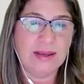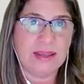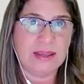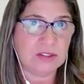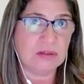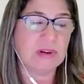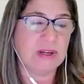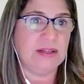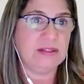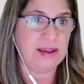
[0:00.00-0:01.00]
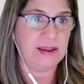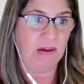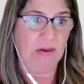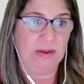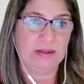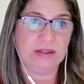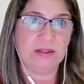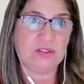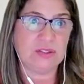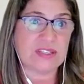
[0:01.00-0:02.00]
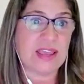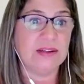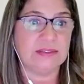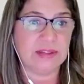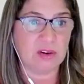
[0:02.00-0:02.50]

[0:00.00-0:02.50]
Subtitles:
integrate AI into scaling their